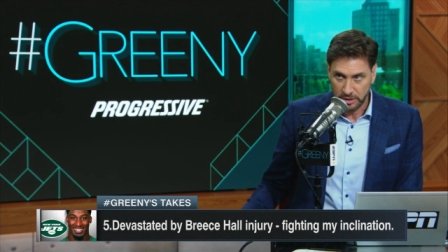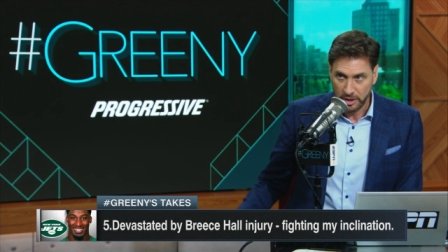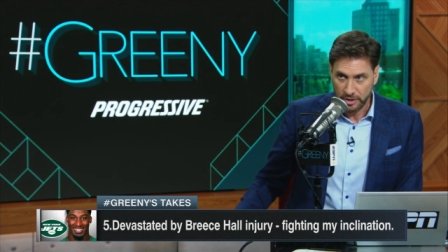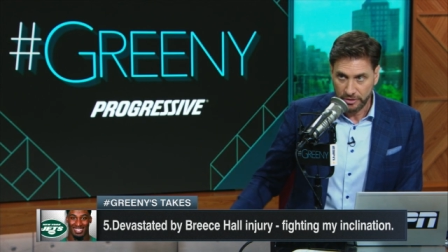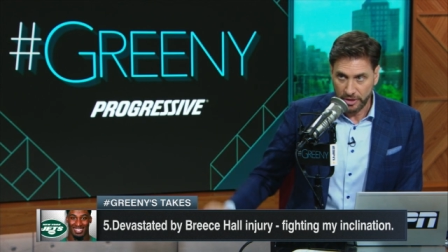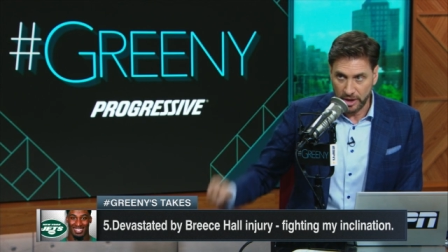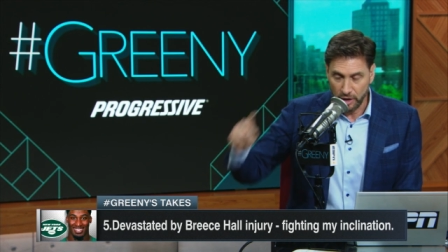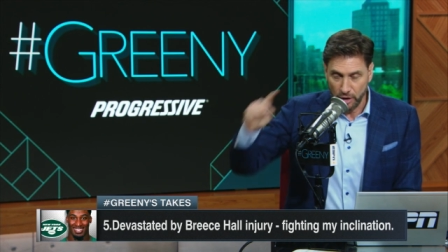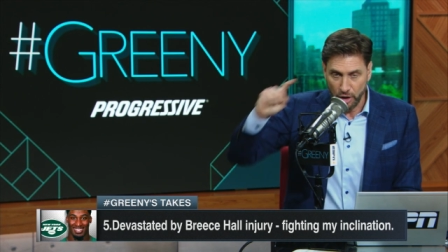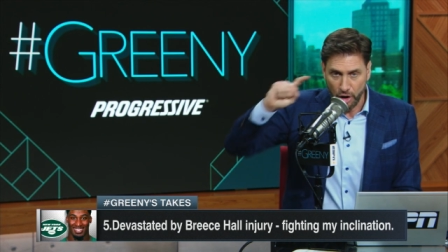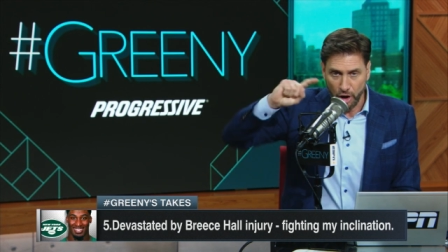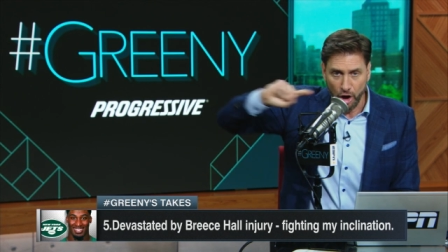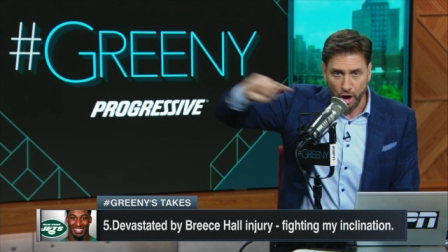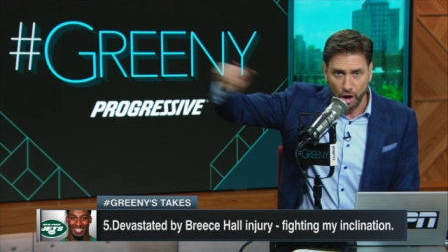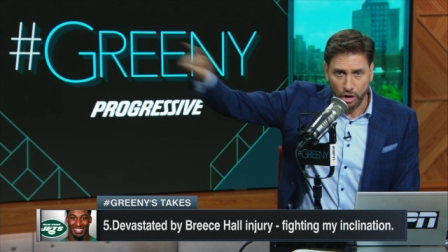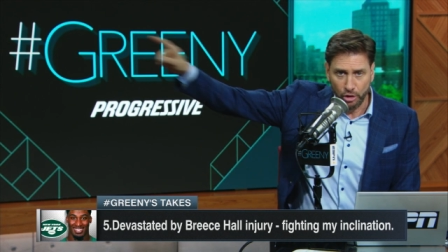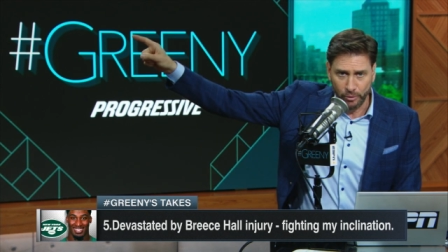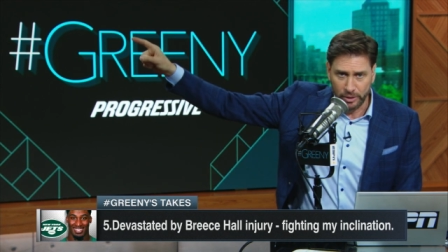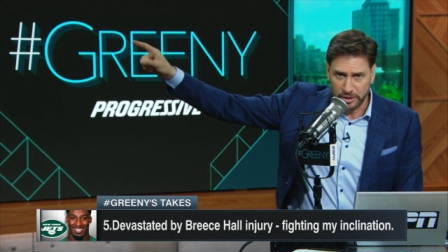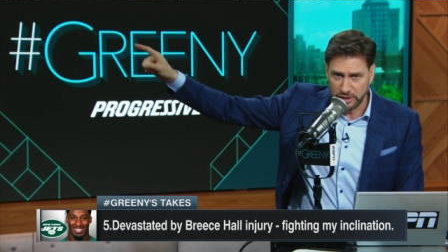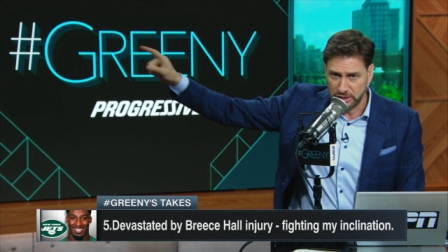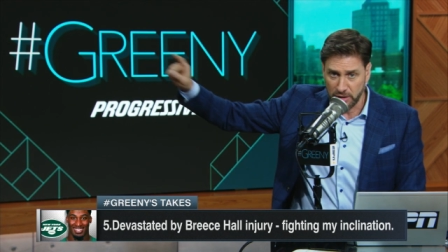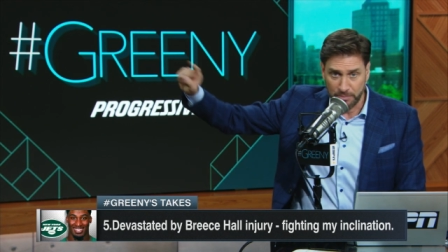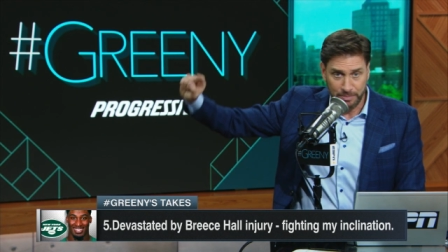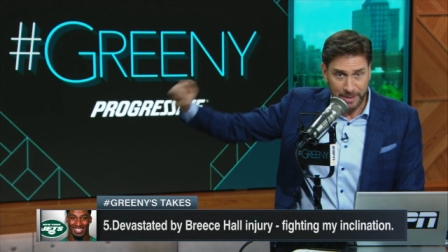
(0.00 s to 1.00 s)
They
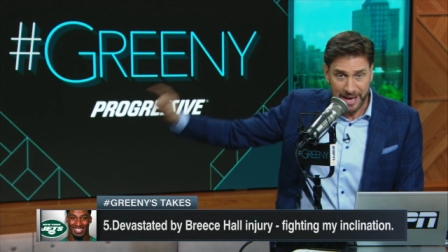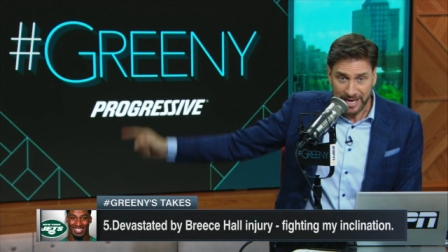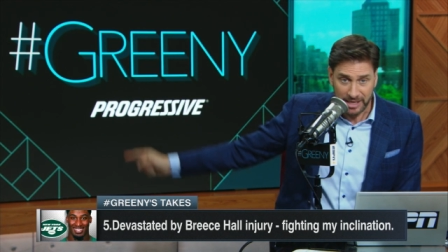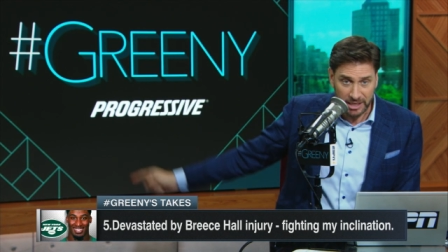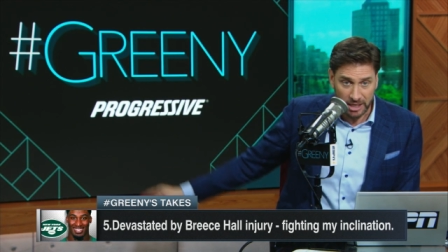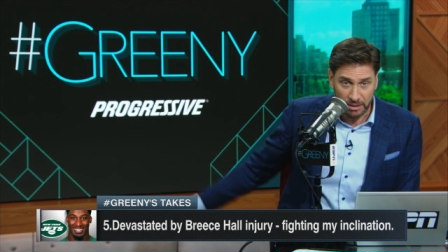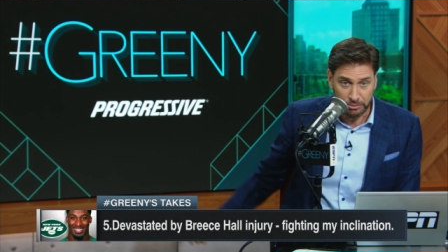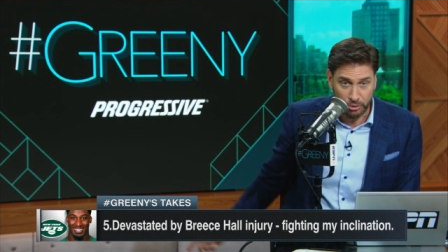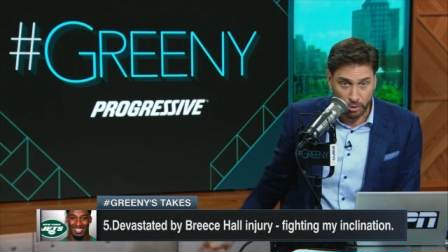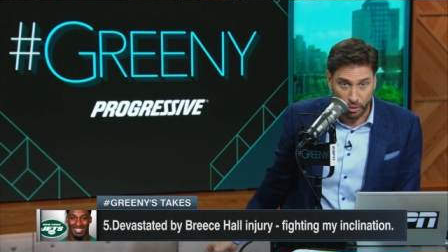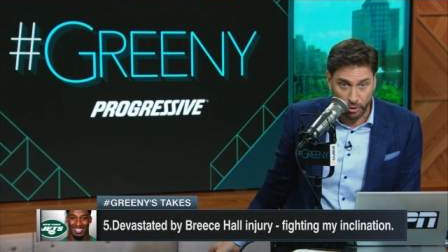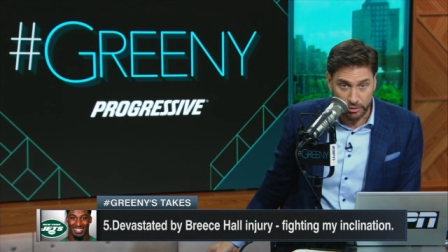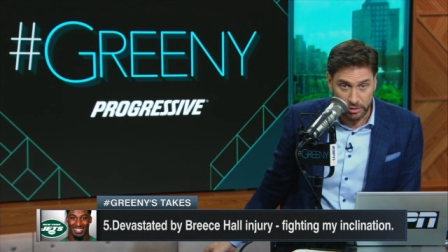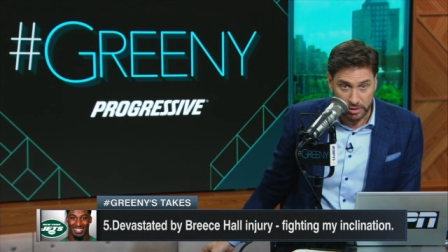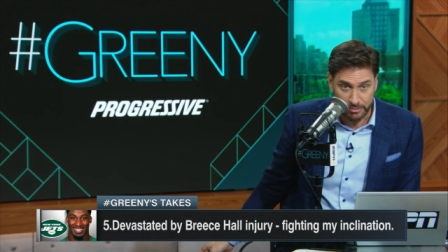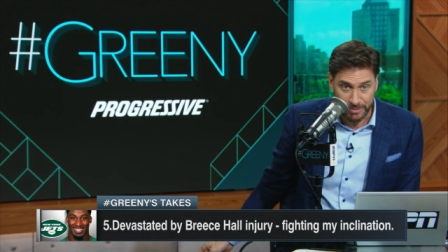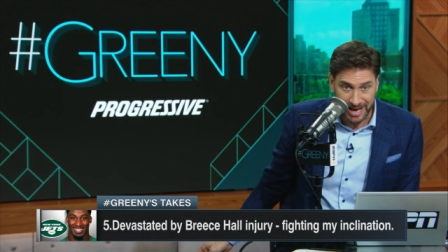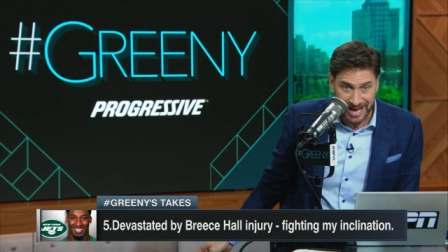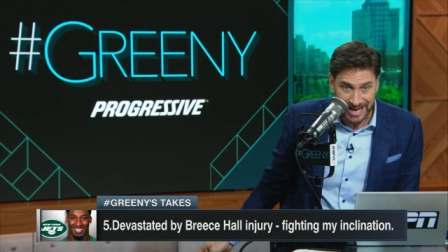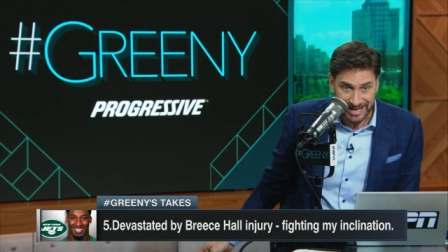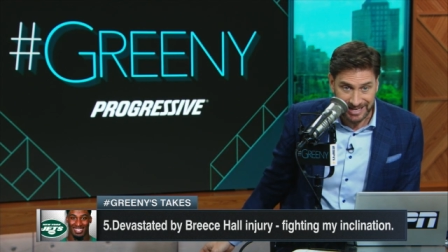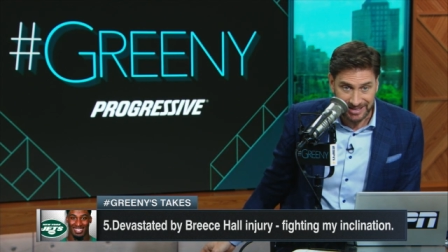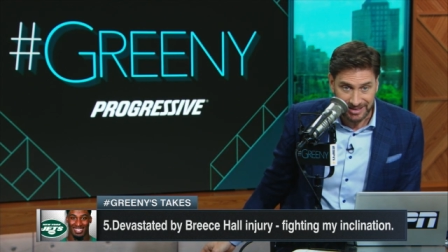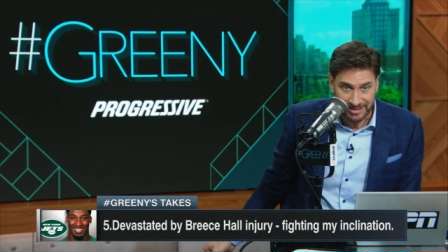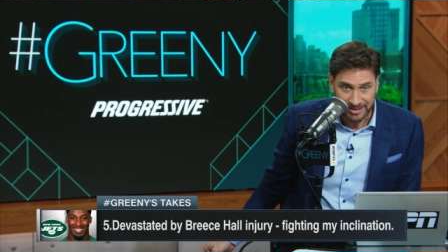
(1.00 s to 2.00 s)
always, the backup
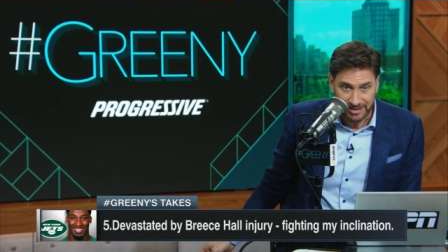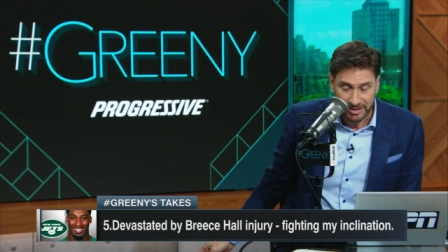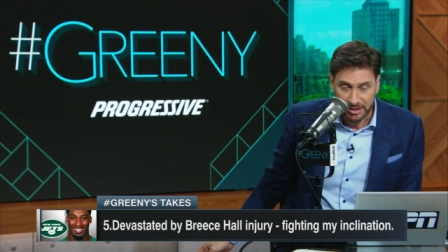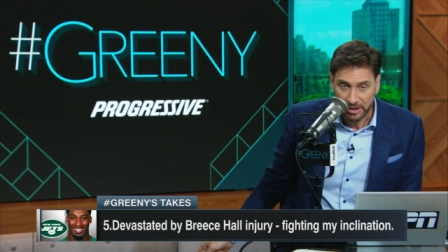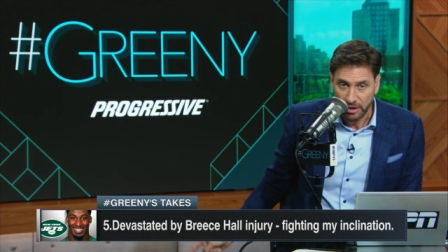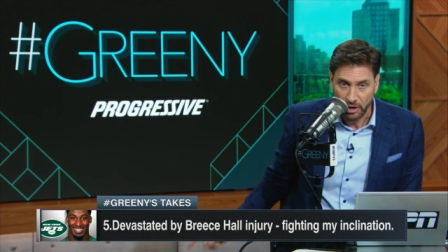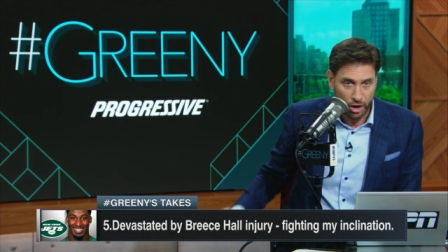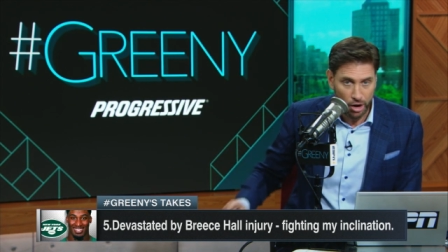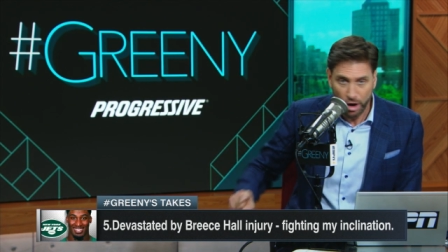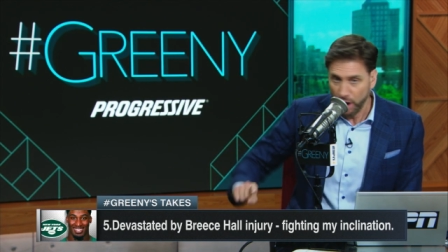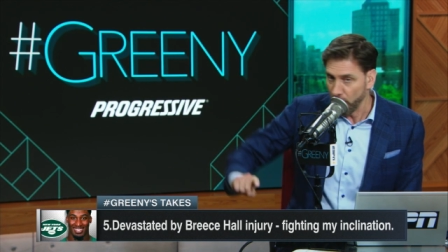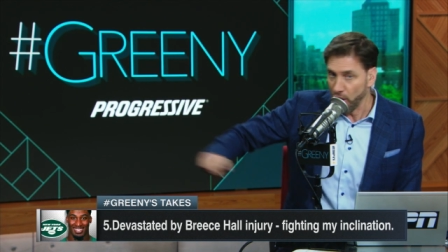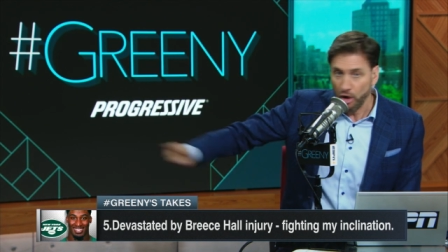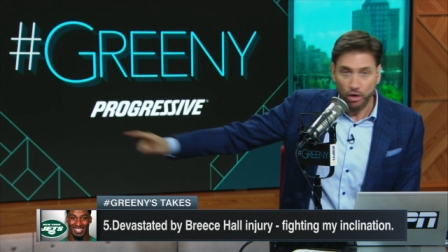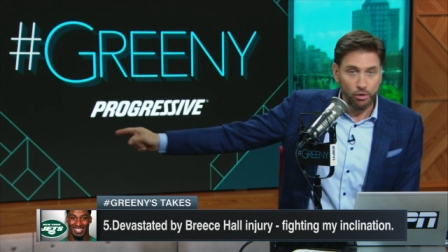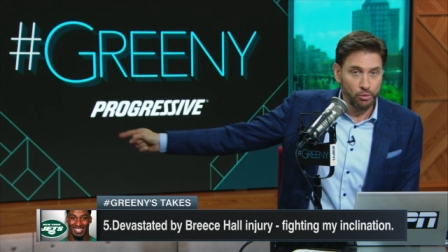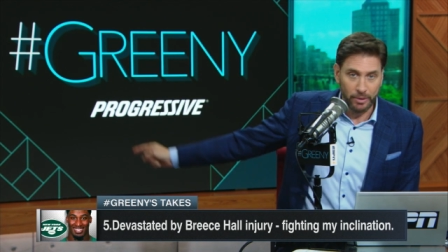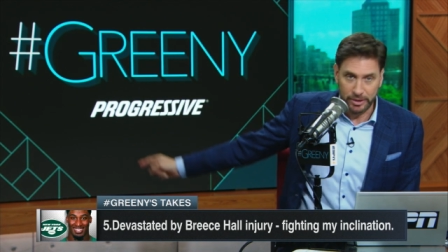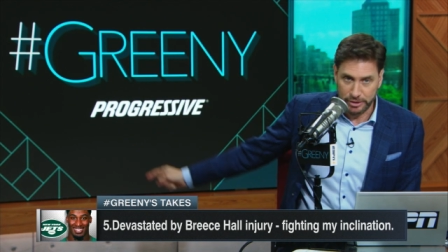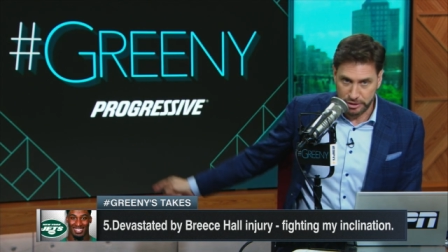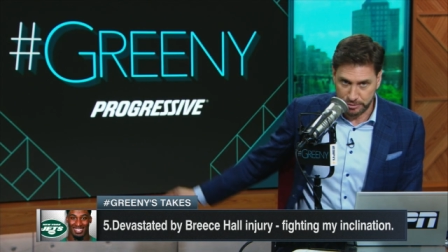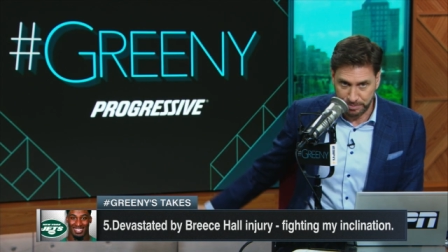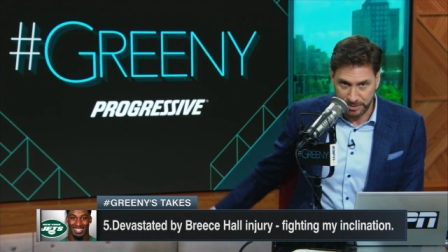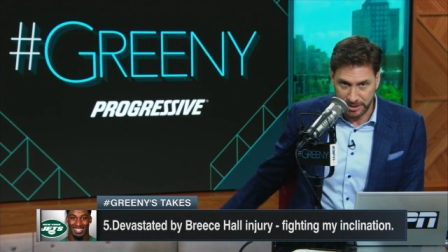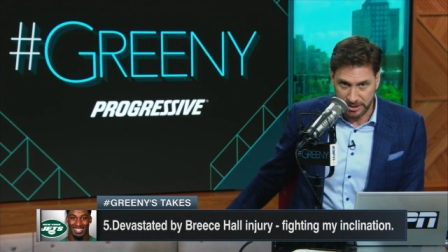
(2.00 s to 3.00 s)
quarterback
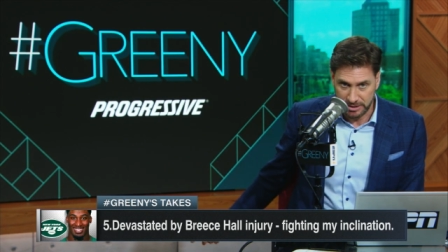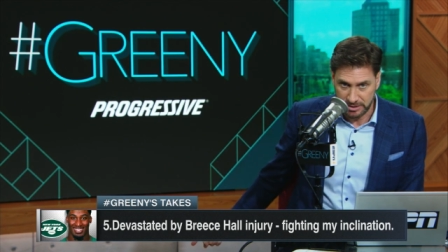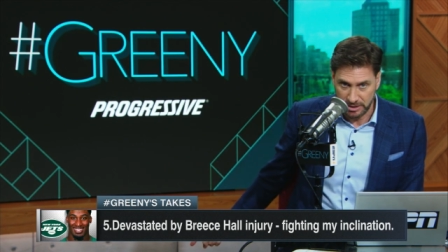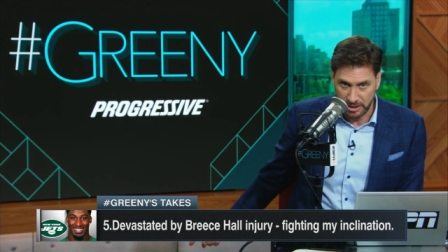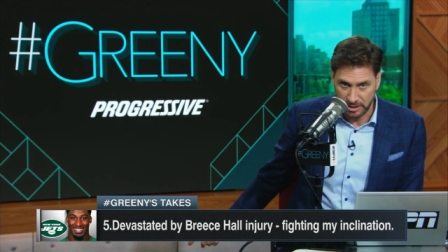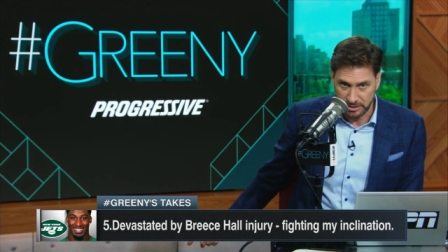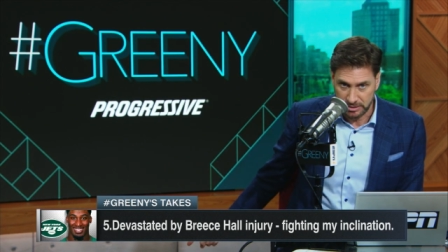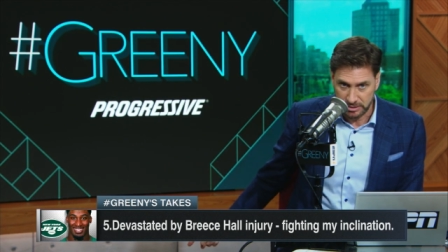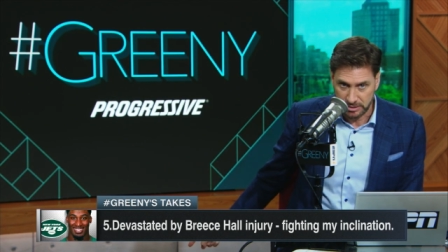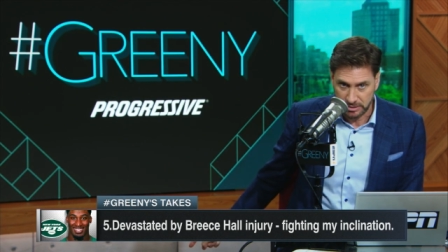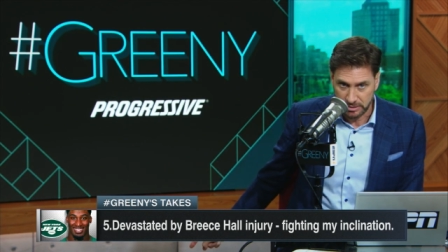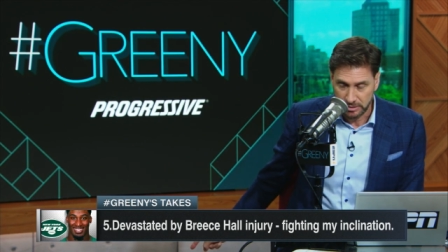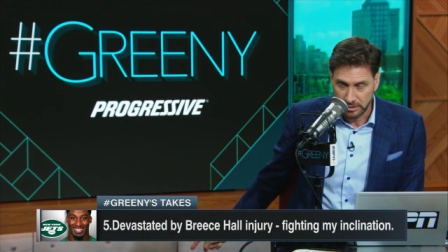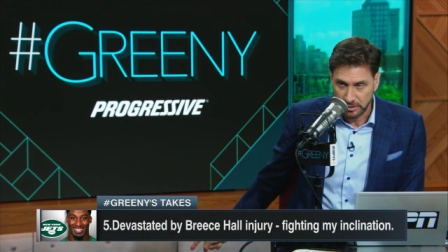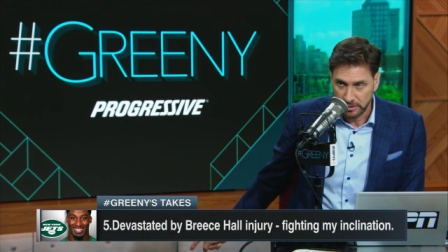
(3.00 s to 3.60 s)
always beats us.